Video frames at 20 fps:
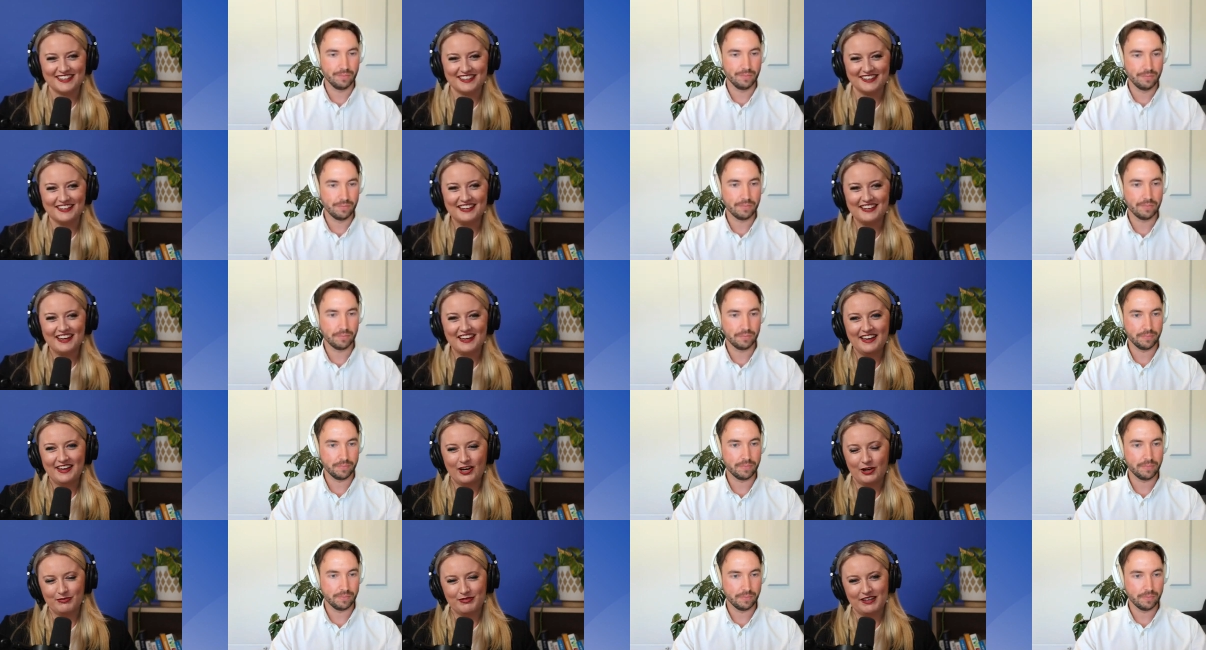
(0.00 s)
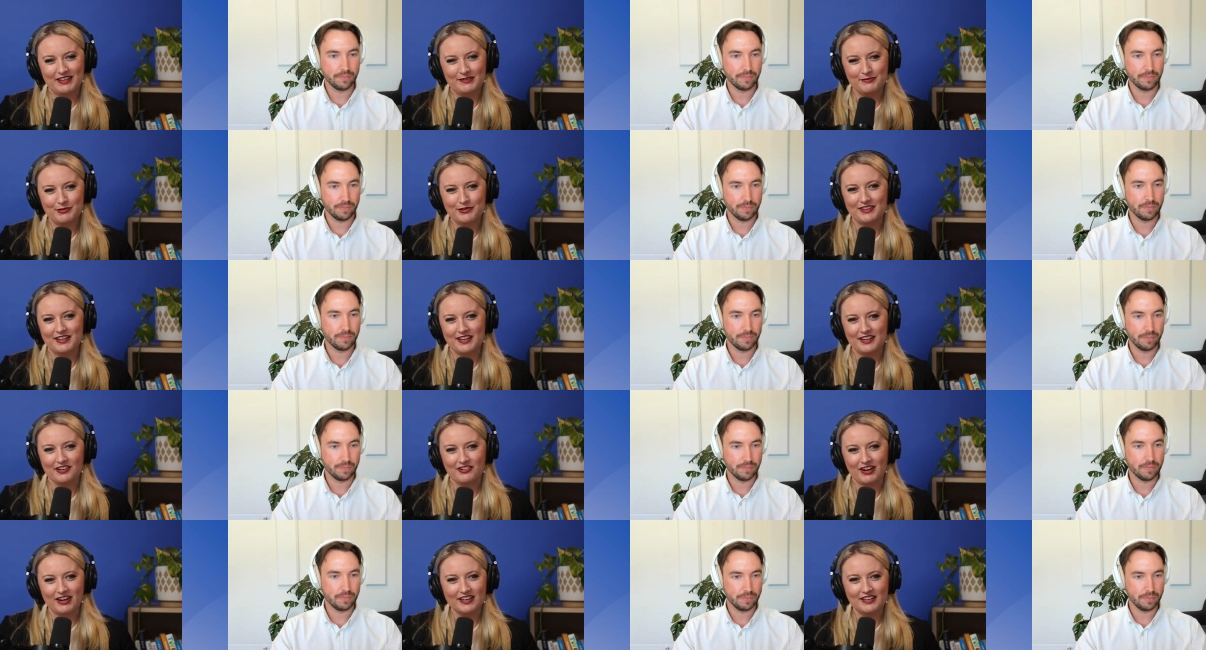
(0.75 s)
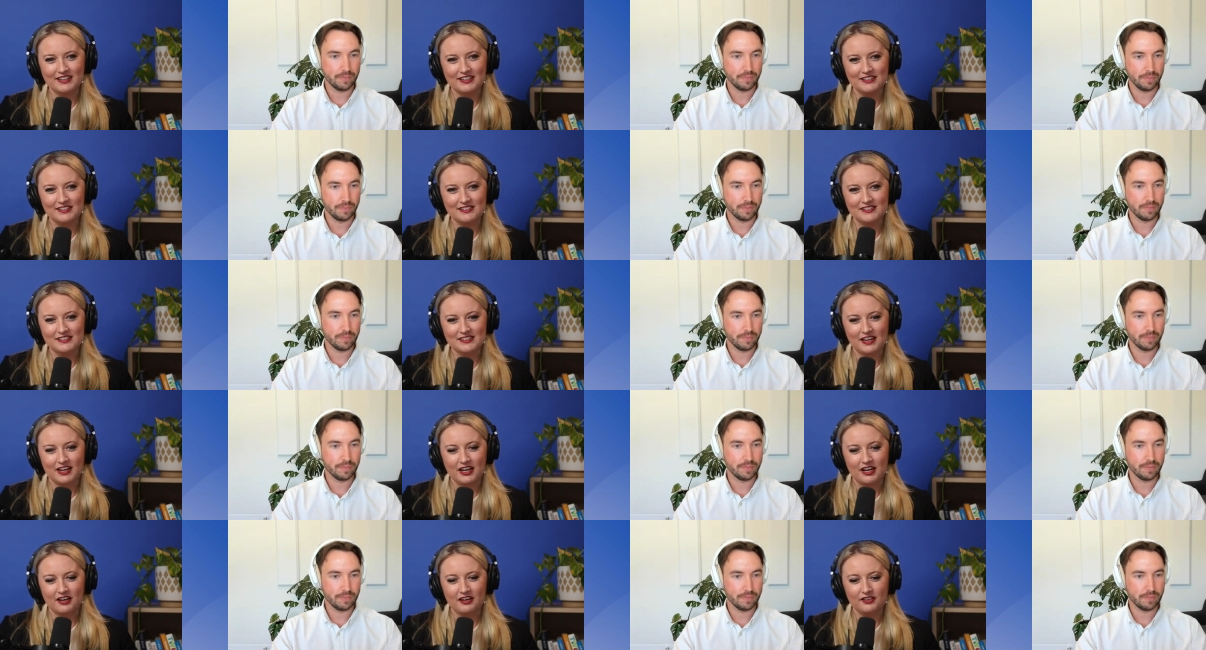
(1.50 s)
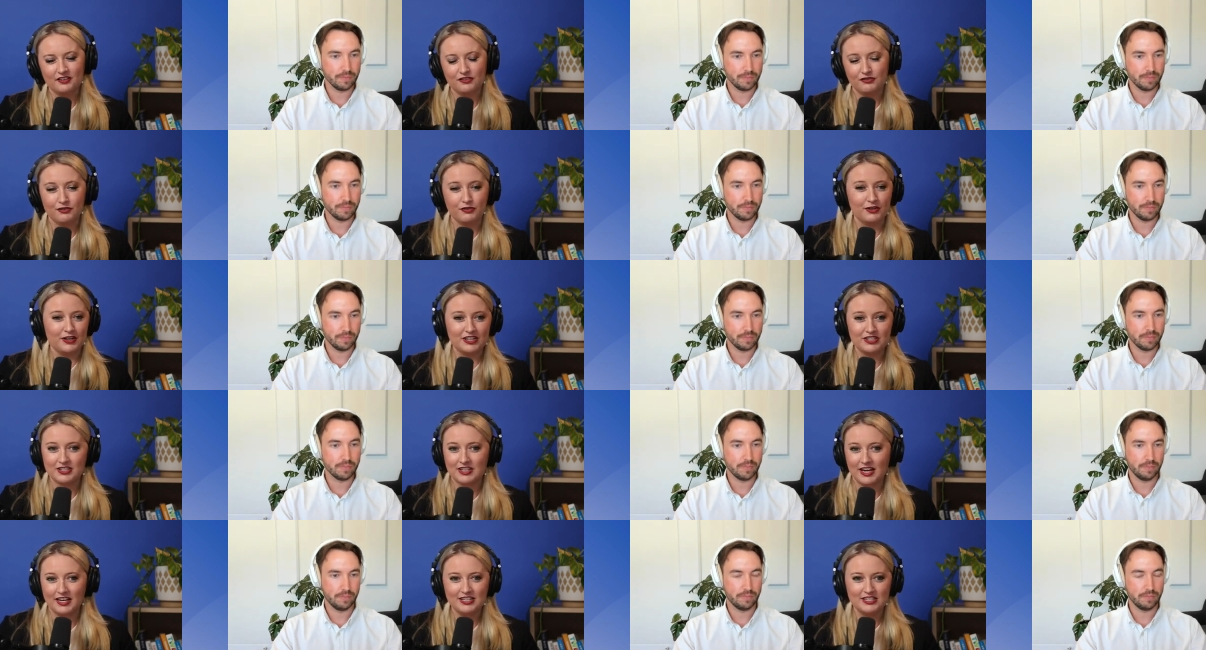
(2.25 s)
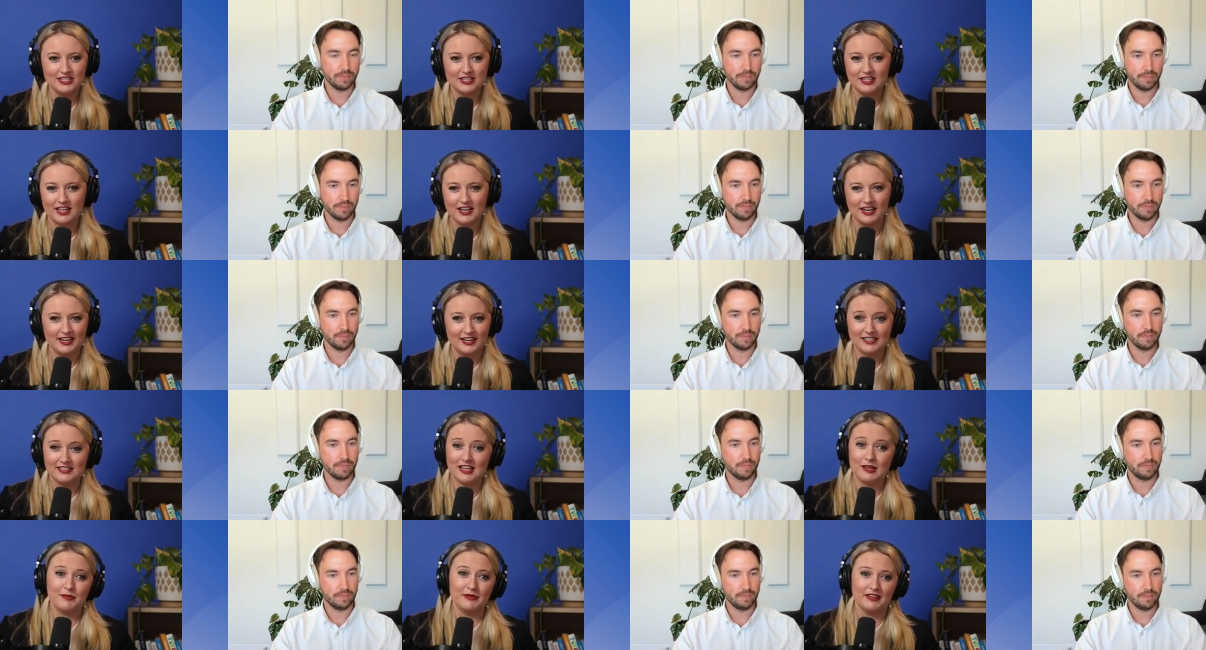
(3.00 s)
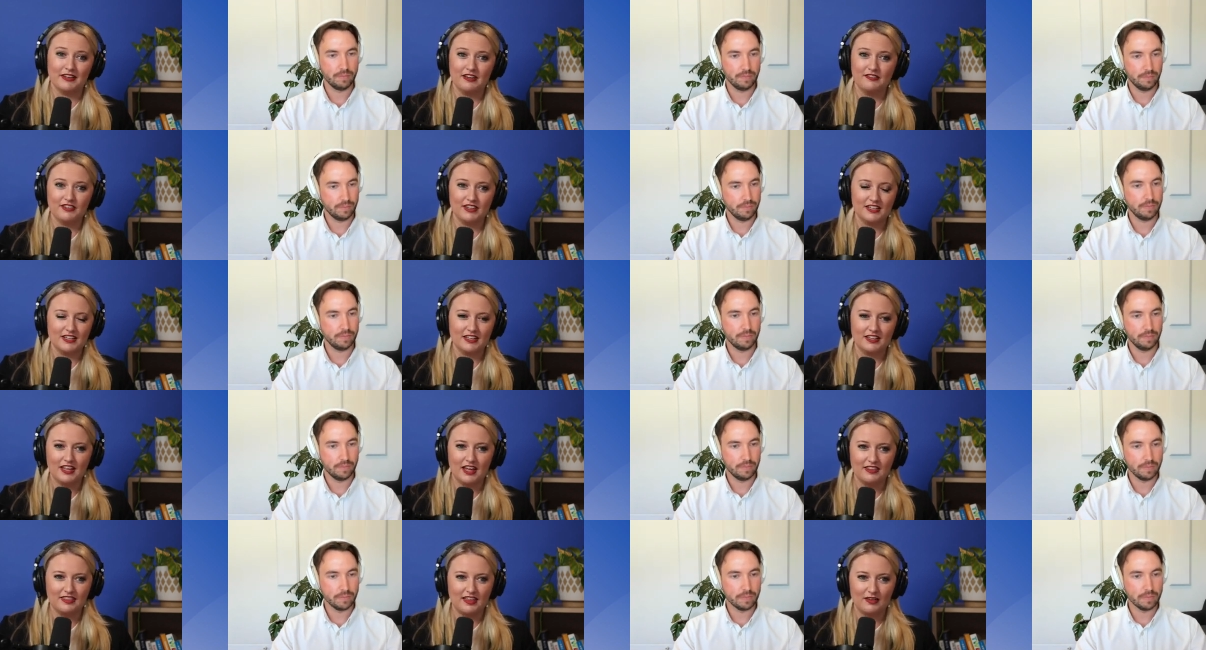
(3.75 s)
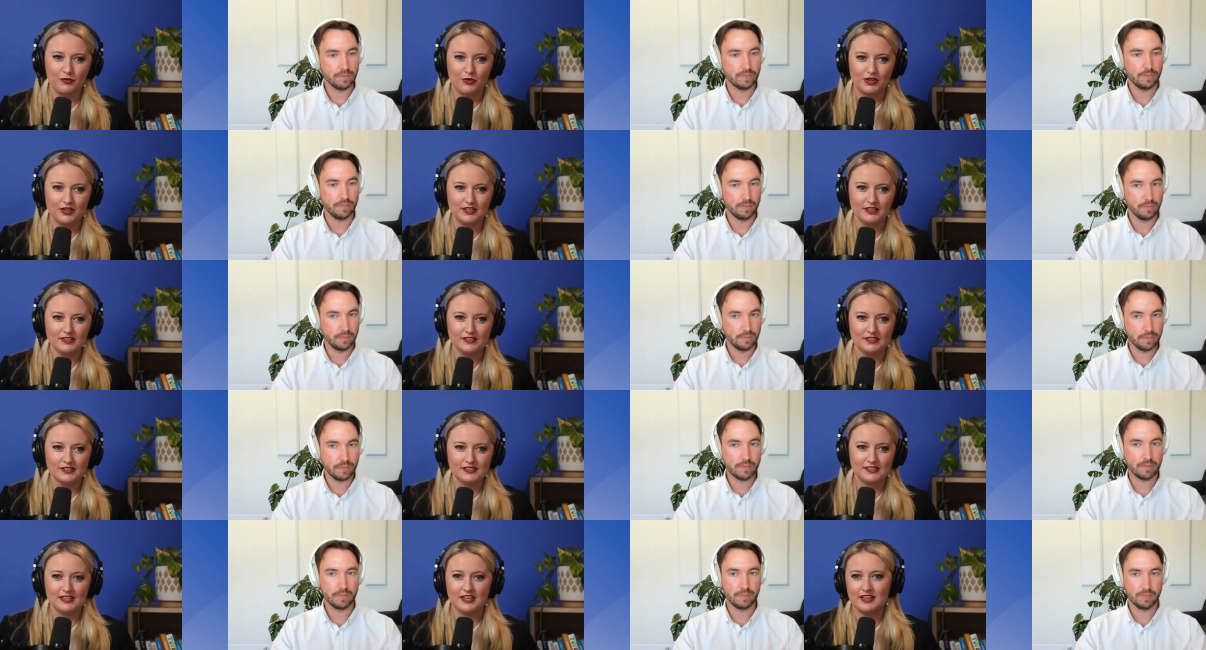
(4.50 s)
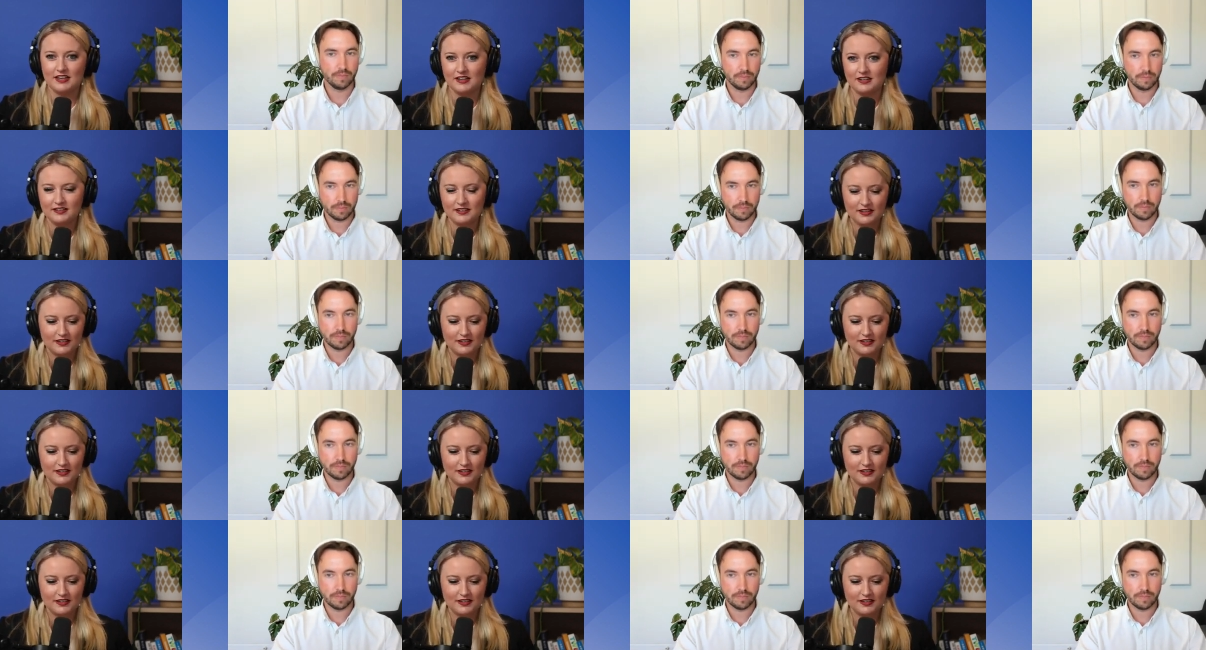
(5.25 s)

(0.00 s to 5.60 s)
Speaker 1: to help their put their grandkids uh, through an education that I guess they believe in and that they mm. want to see